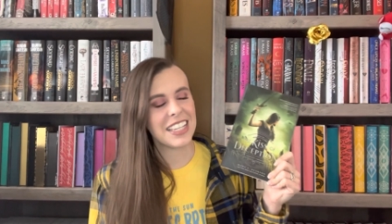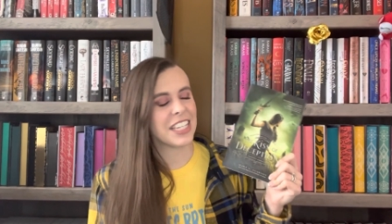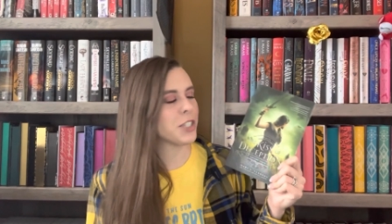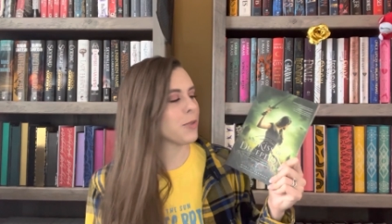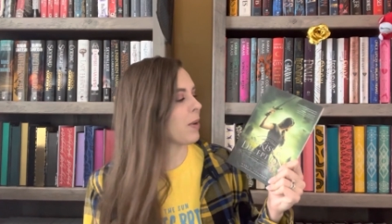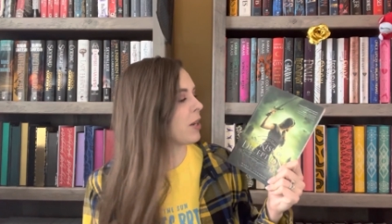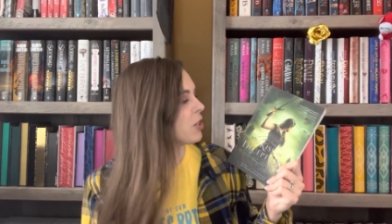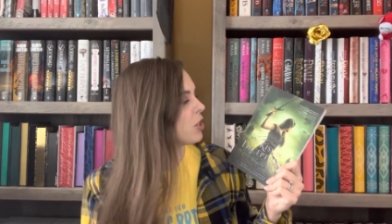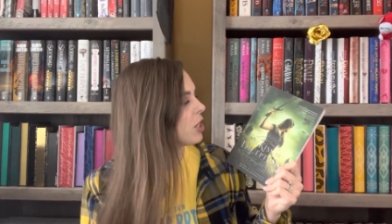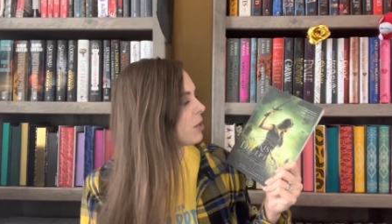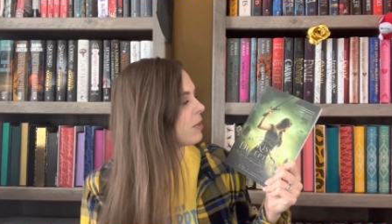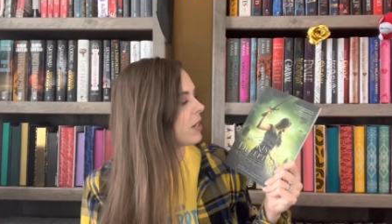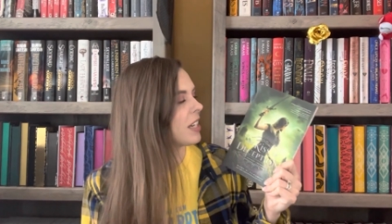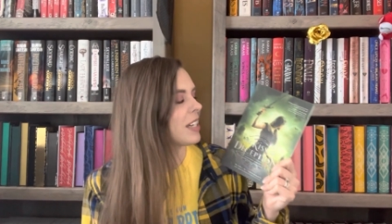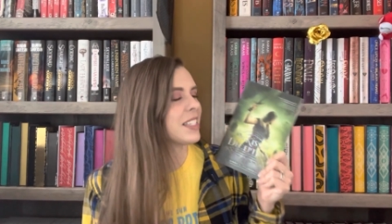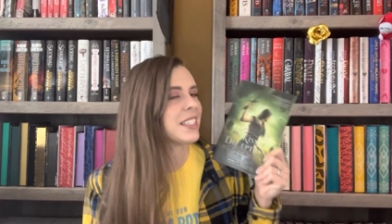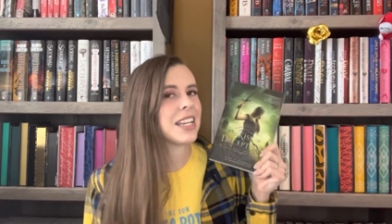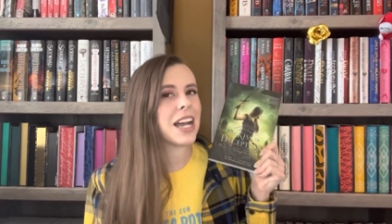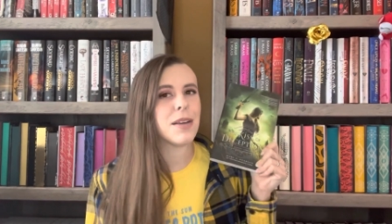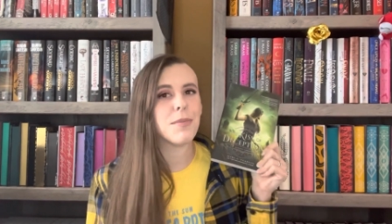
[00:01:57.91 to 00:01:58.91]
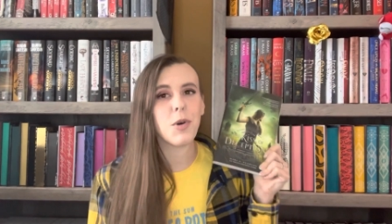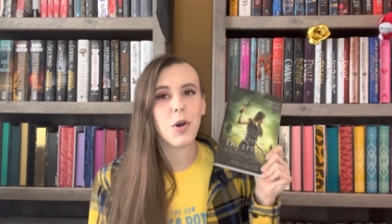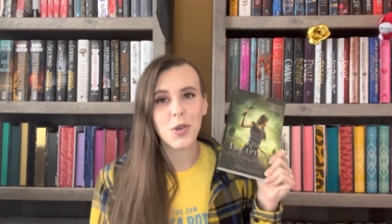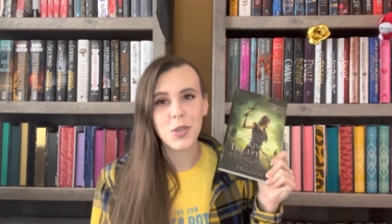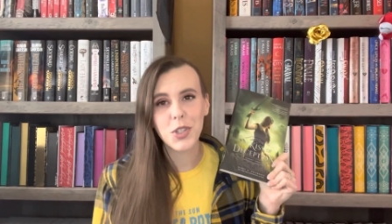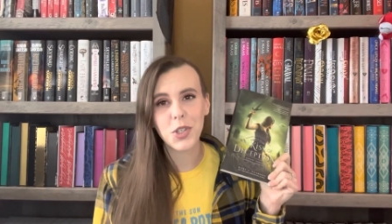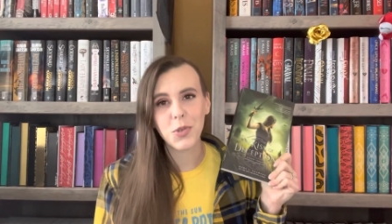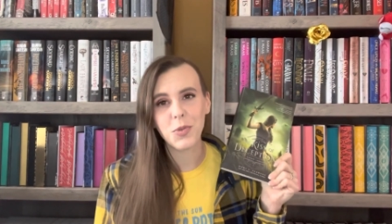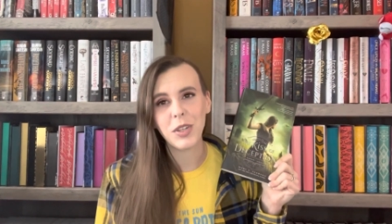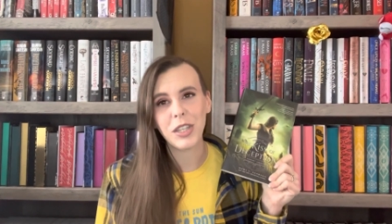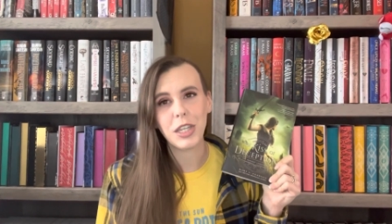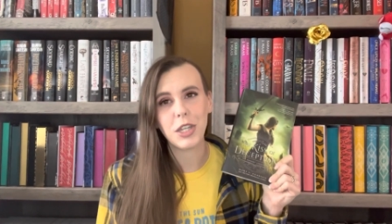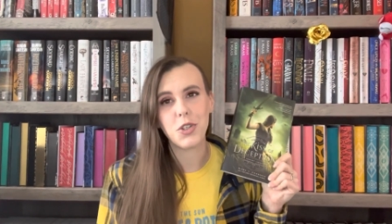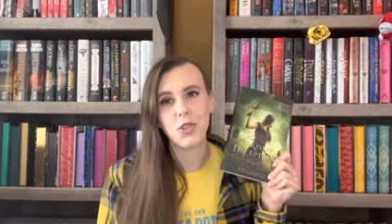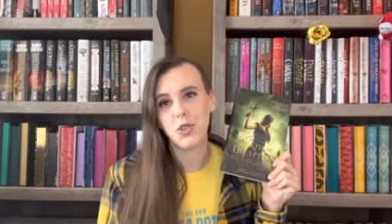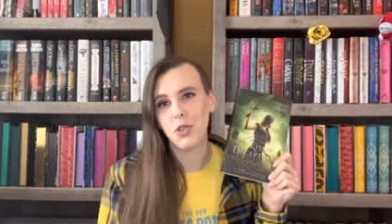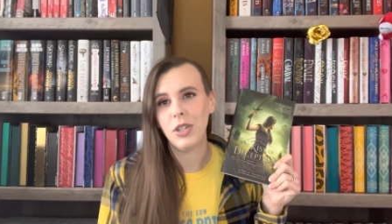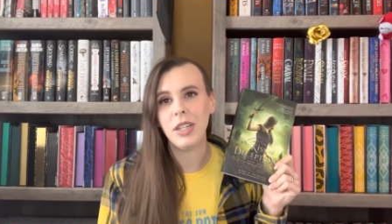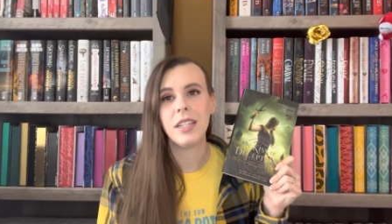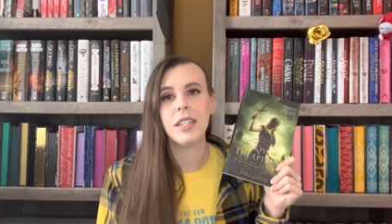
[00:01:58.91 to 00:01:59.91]
especially because I'm also really
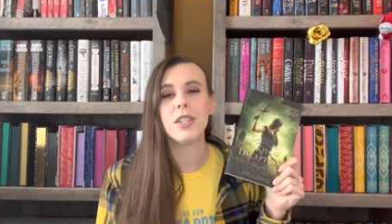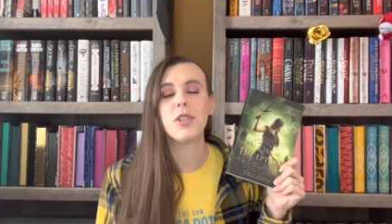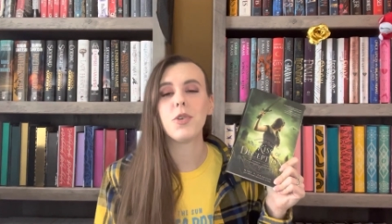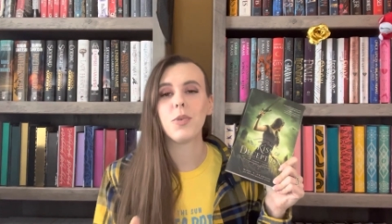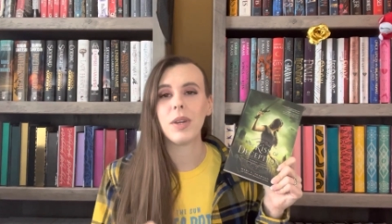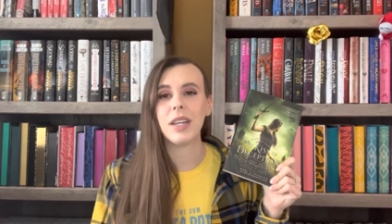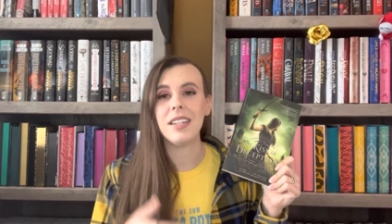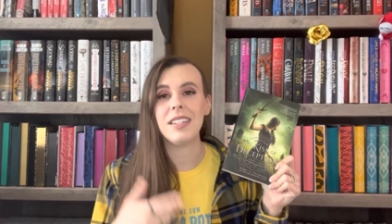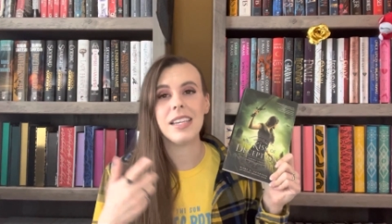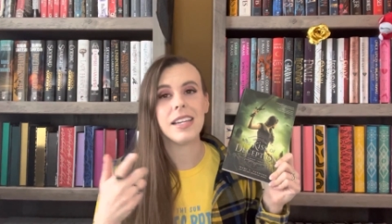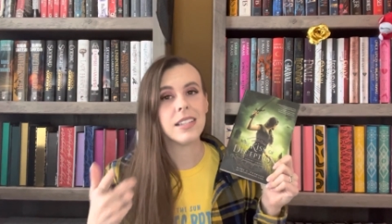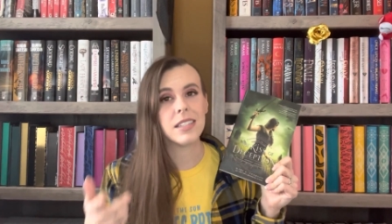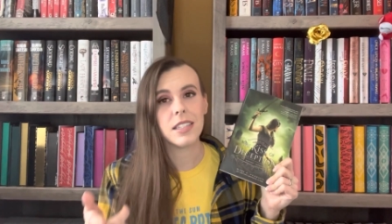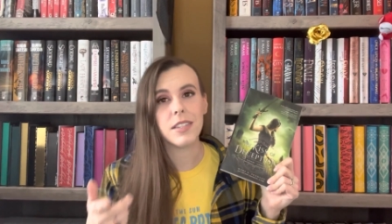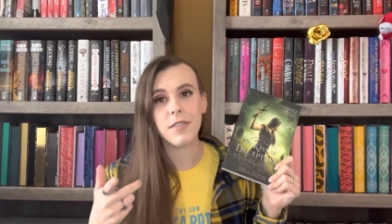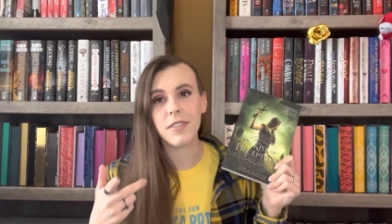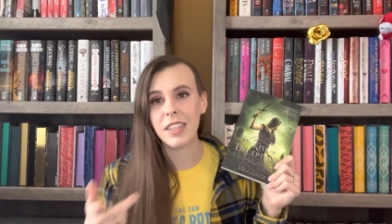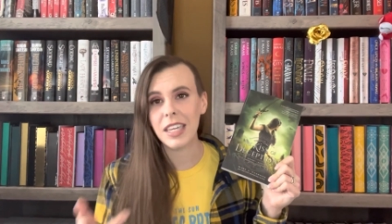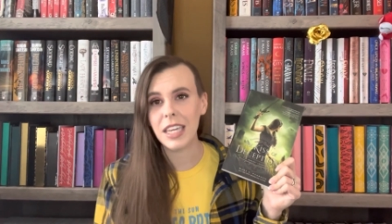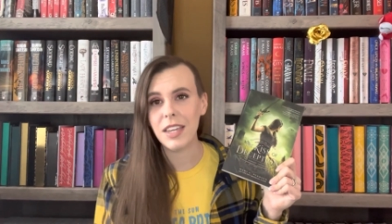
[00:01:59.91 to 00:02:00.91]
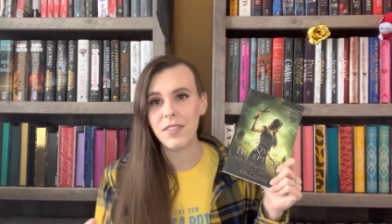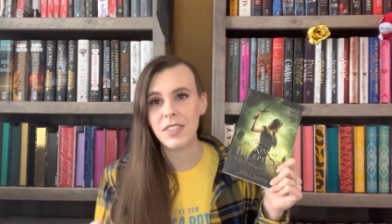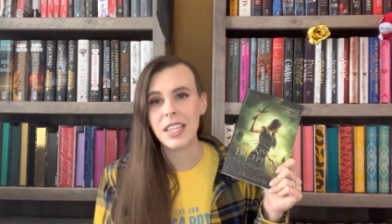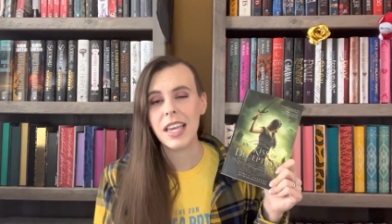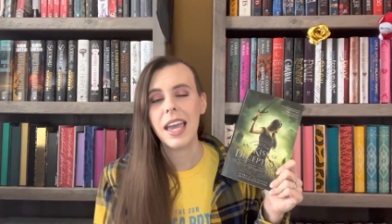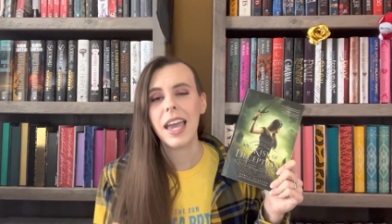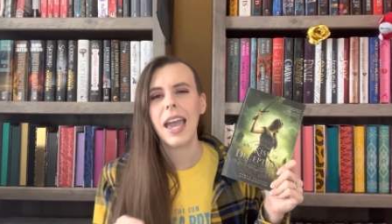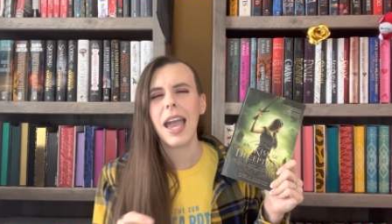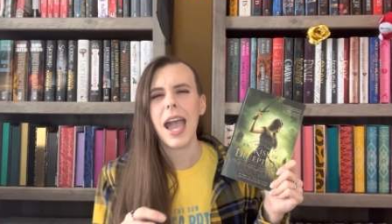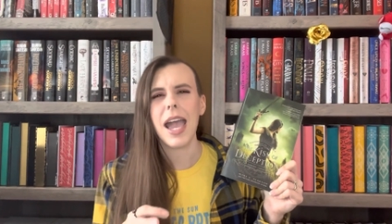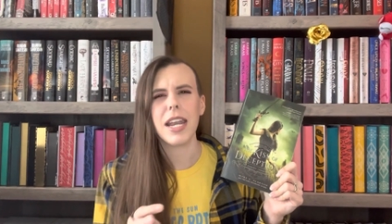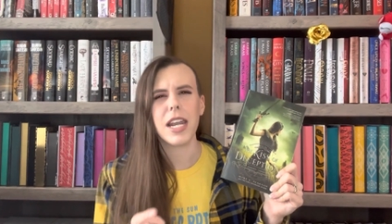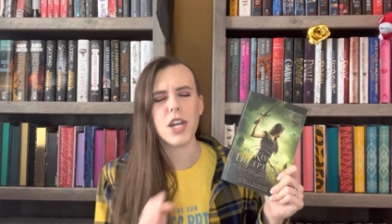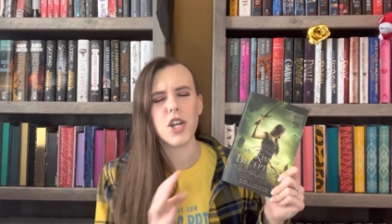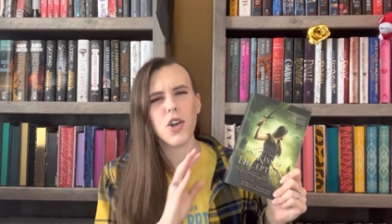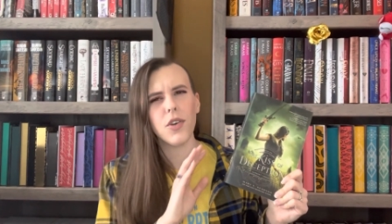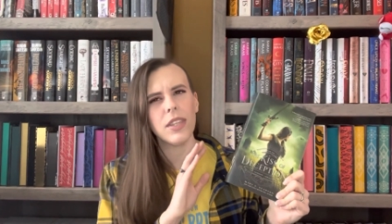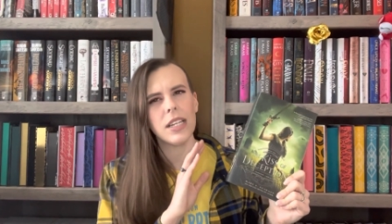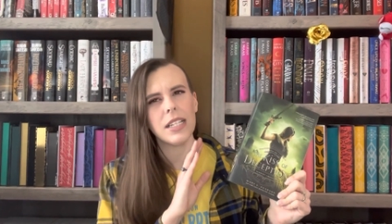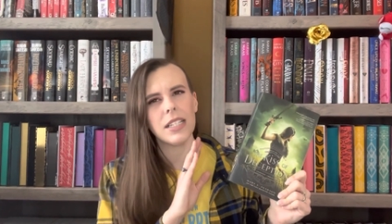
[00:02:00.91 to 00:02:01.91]
intrigued to read Dance of Thieves, and I
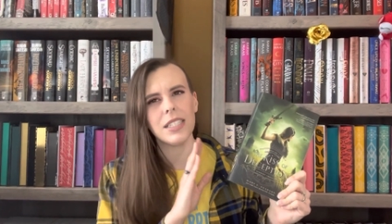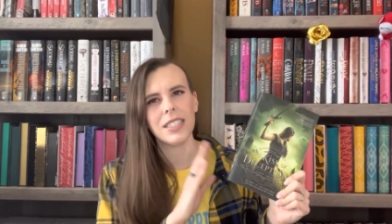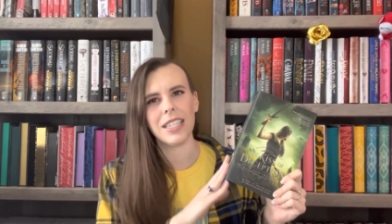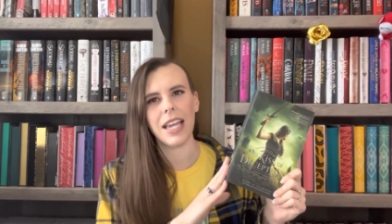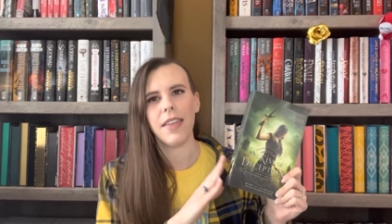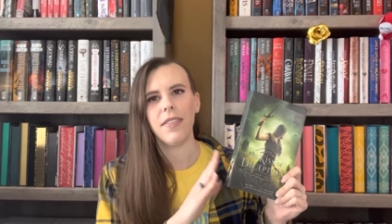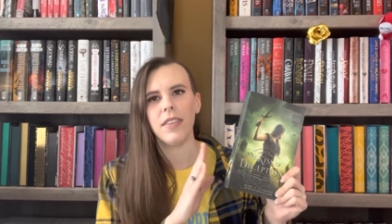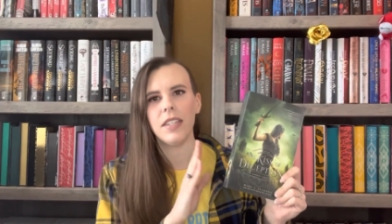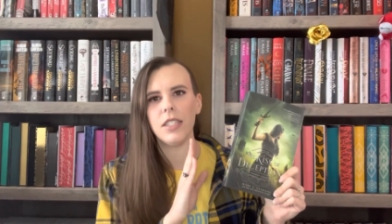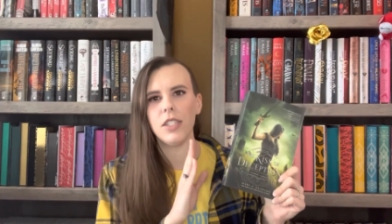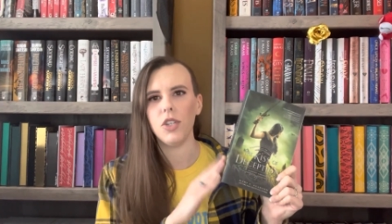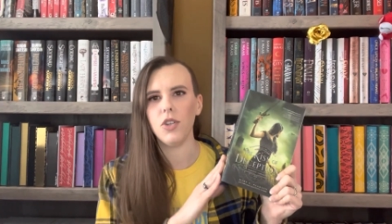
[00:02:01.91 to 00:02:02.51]
know that it's set in this